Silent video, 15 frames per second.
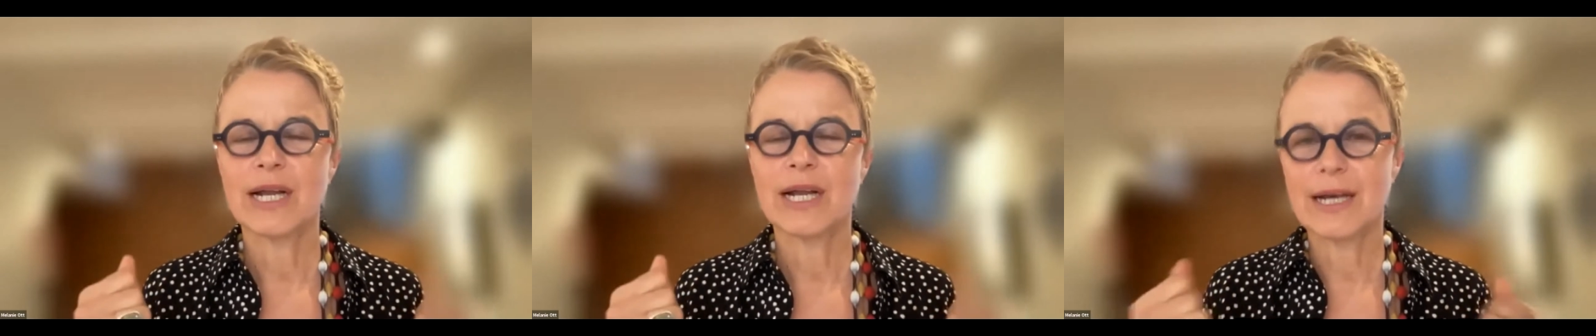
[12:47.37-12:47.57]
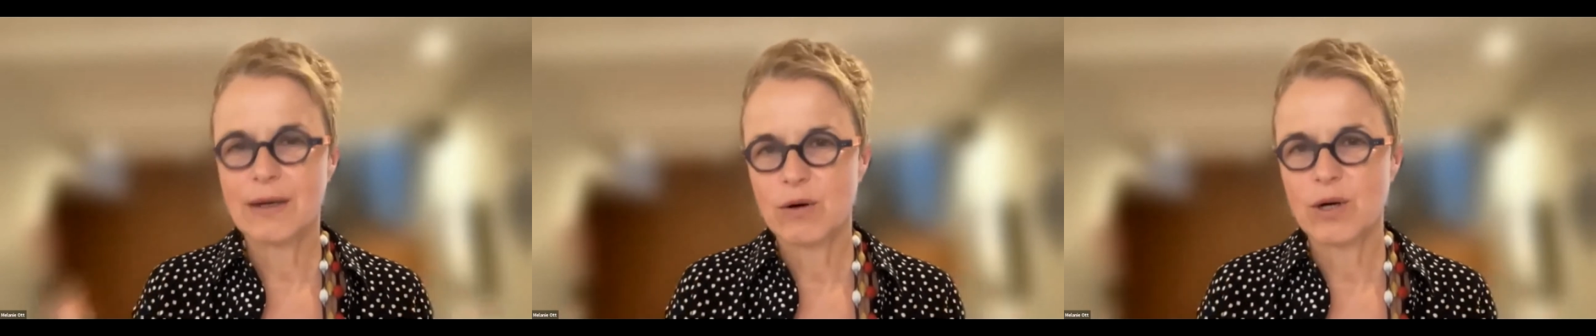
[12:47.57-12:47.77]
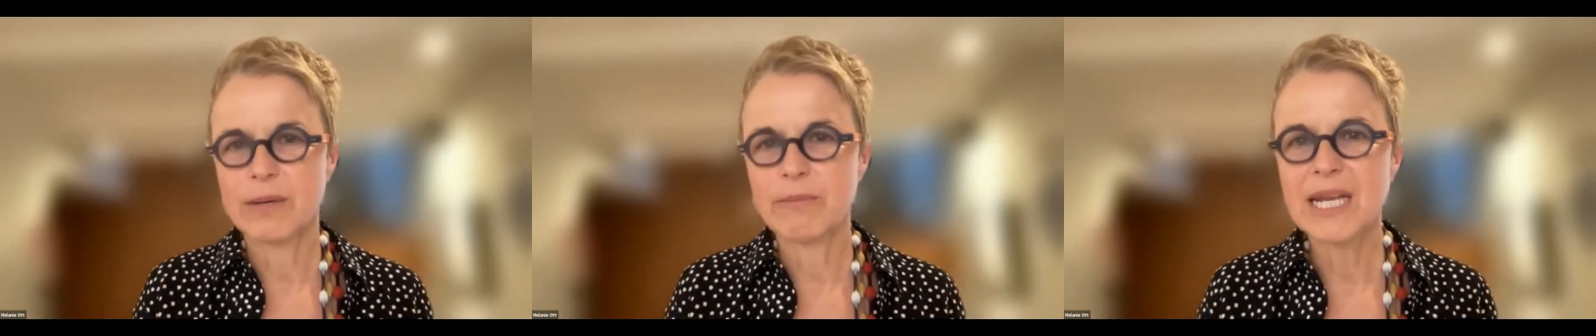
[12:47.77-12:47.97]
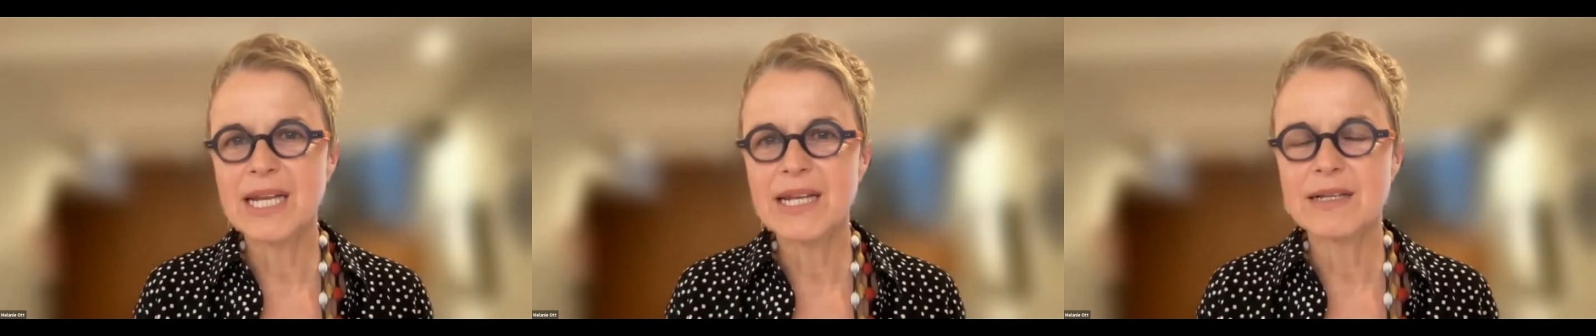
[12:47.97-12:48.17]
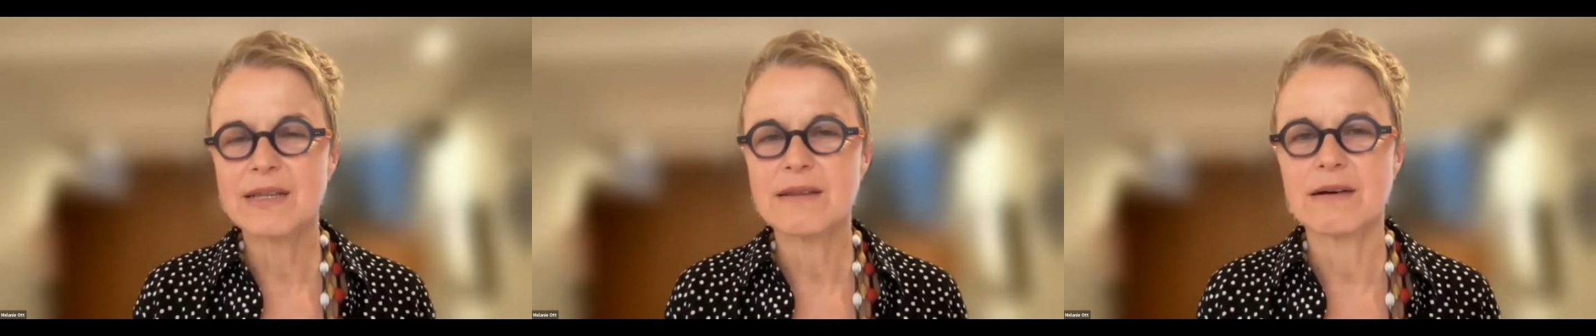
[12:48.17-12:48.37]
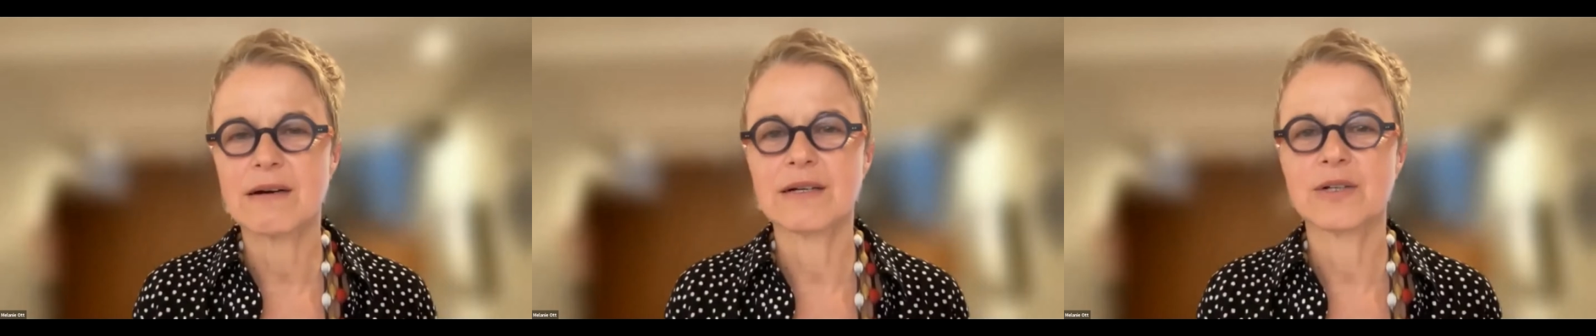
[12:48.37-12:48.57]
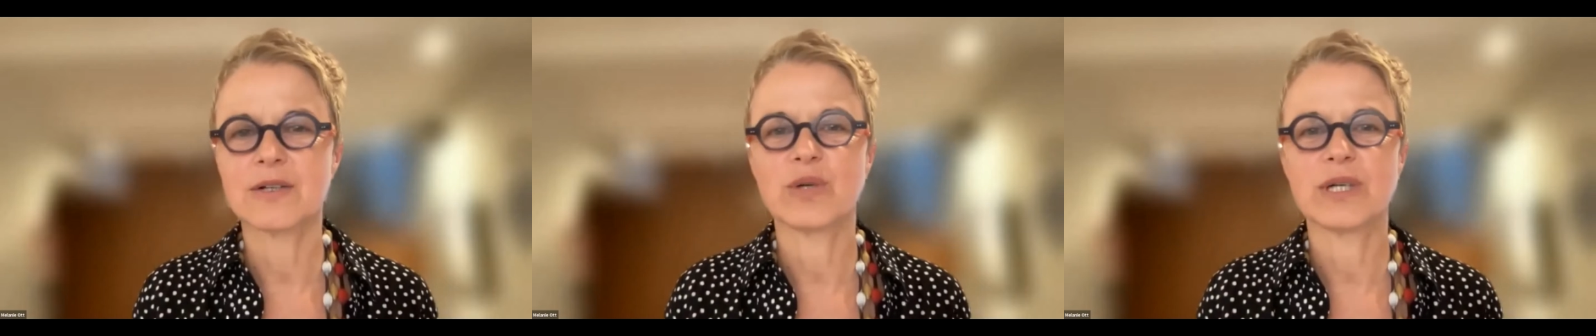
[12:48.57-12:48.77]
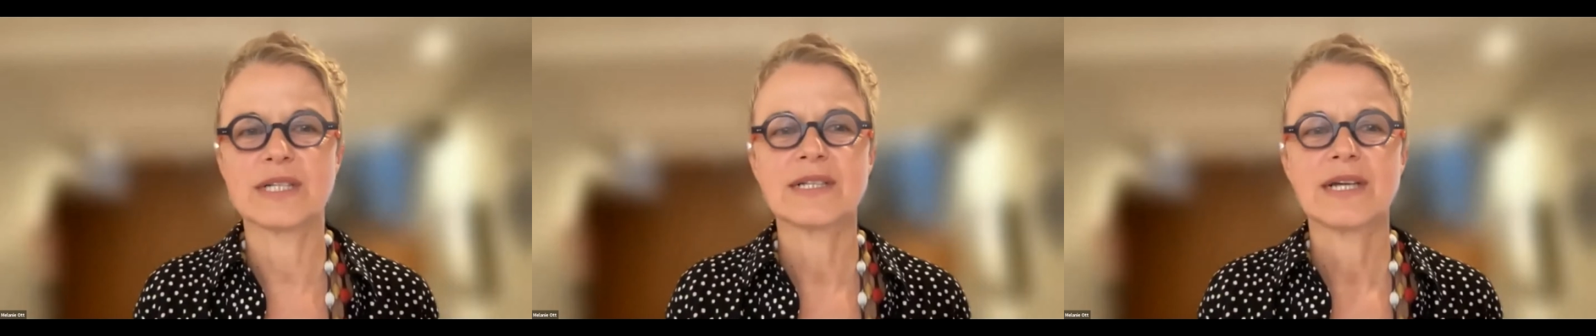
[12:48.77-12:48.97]
our immediate thought
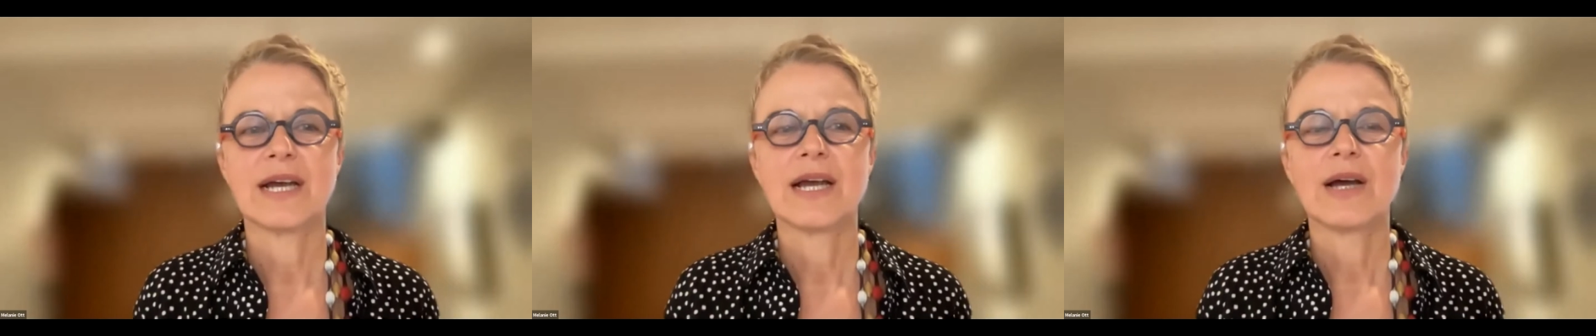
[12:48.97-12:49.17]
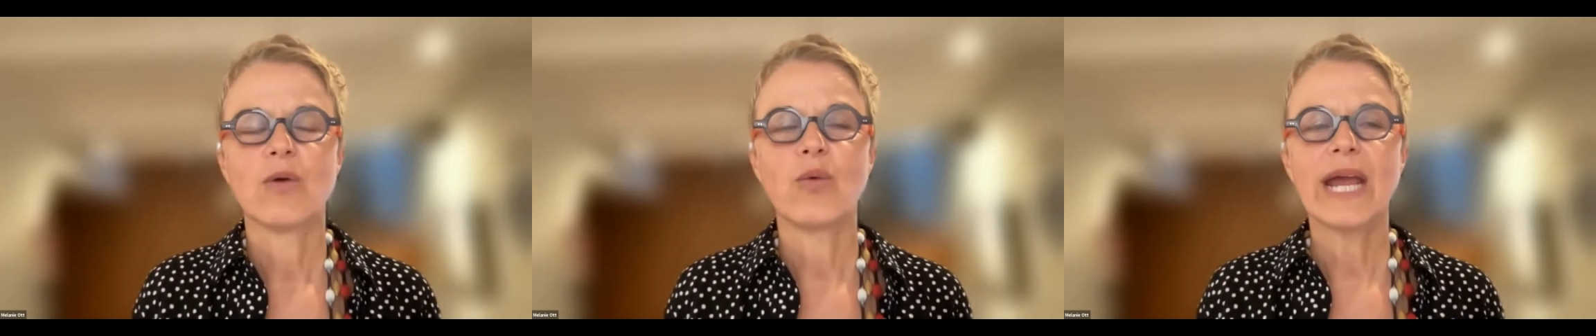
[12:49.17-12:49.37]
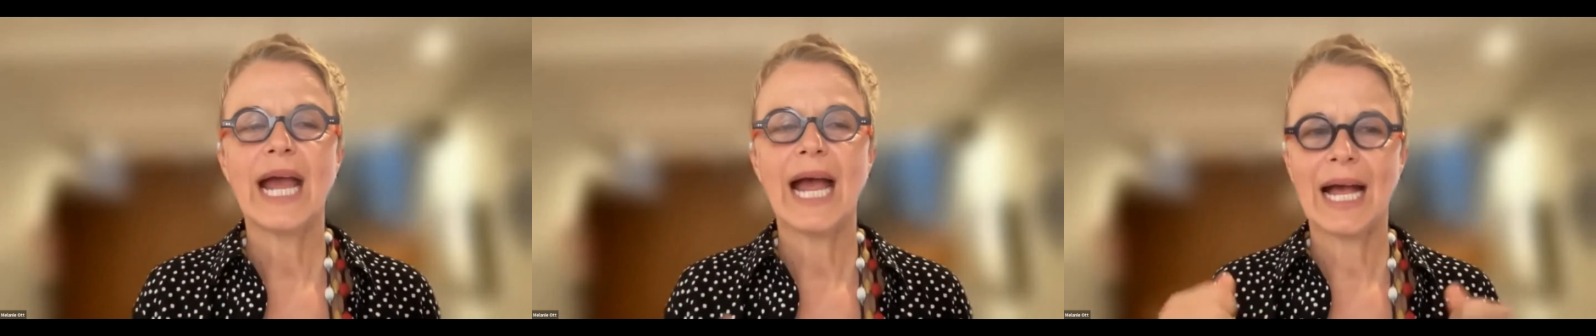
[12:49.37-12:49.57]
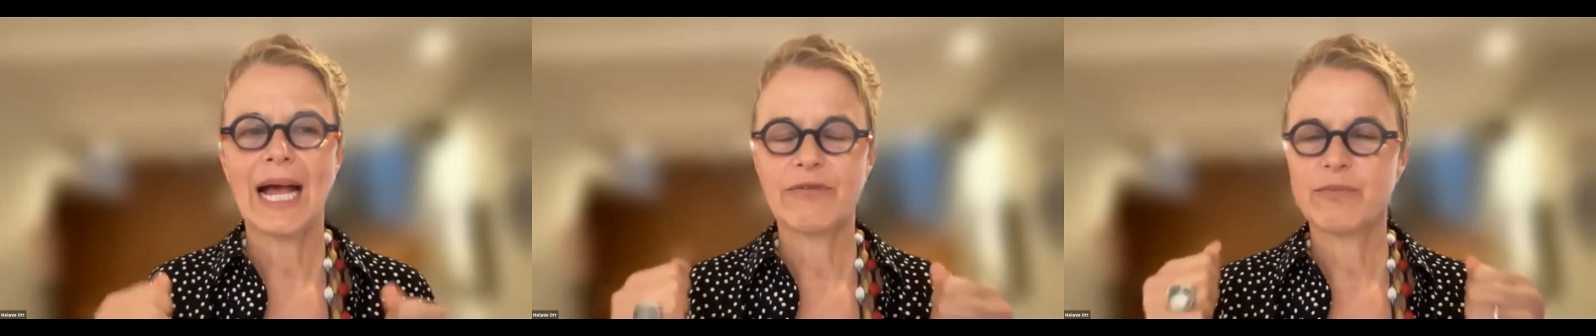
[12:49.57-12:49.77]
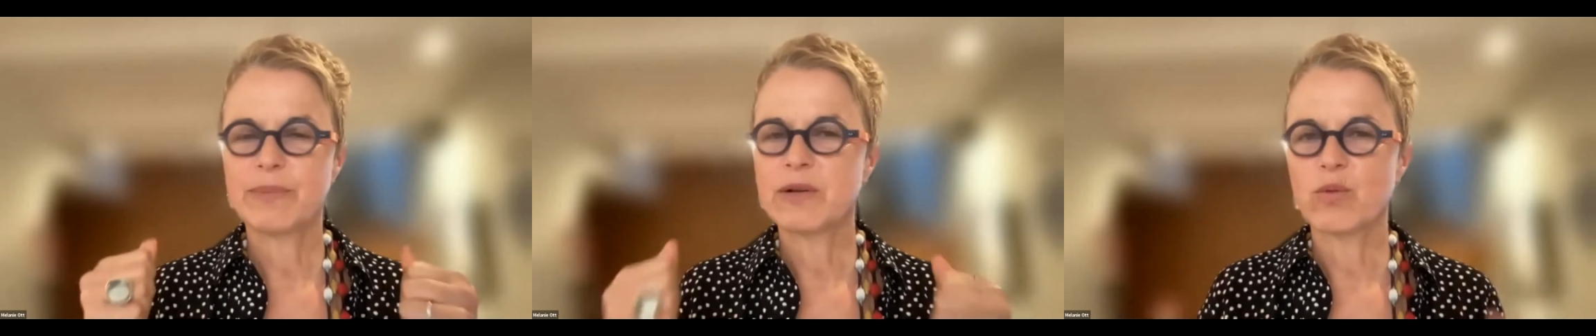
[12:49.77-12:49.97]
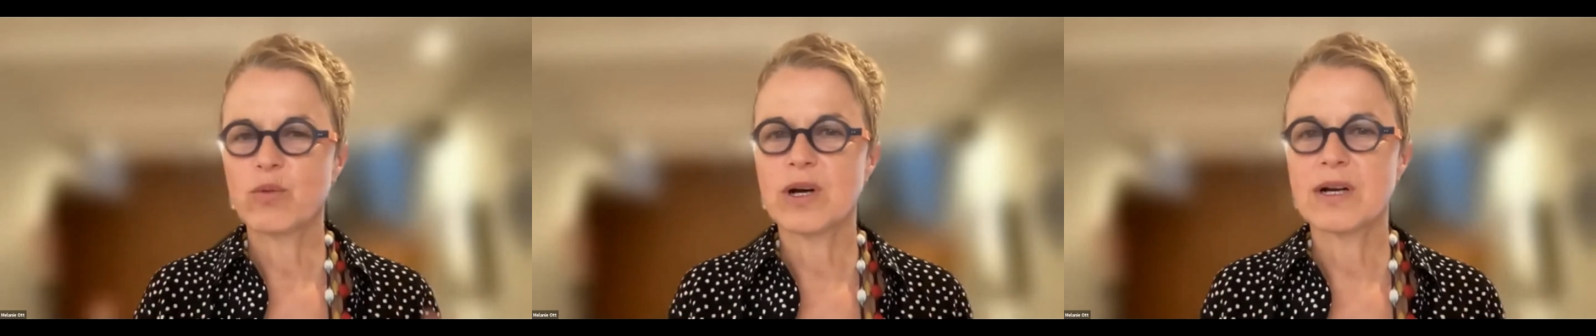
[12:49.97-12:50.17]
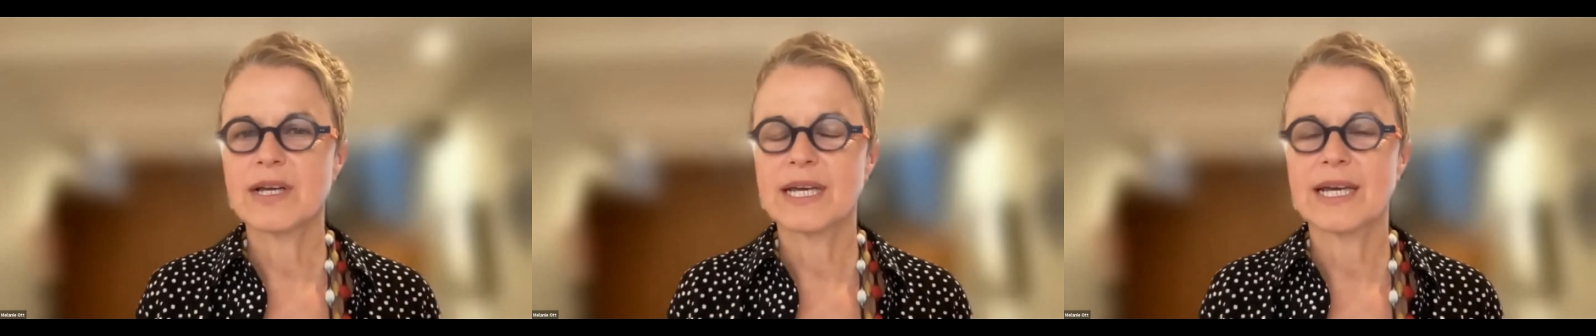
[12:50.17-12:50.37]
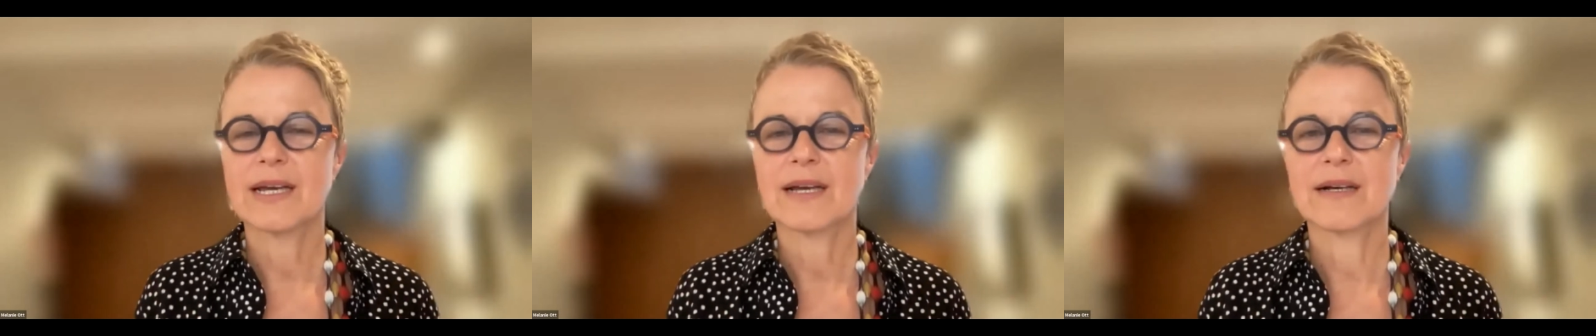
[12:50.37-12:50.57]
was, we have been
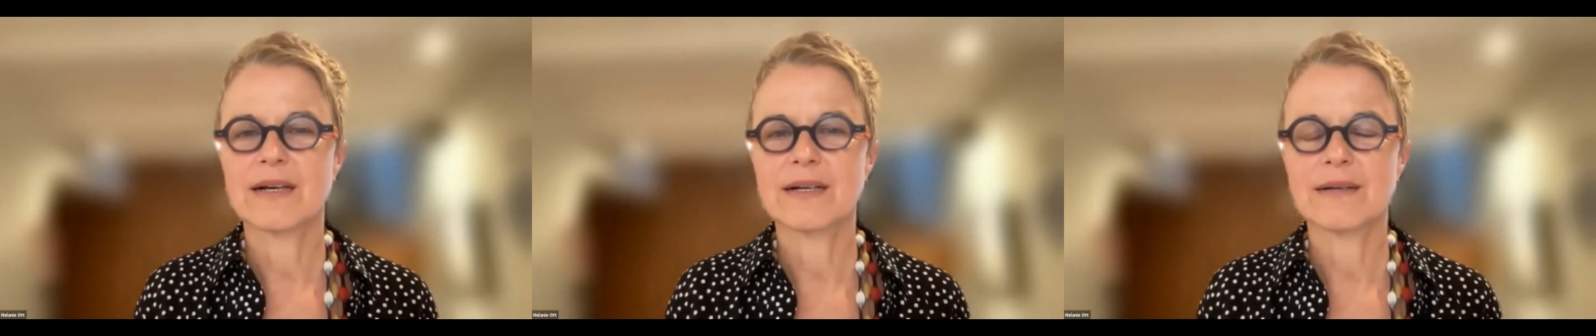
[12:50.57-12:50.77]
working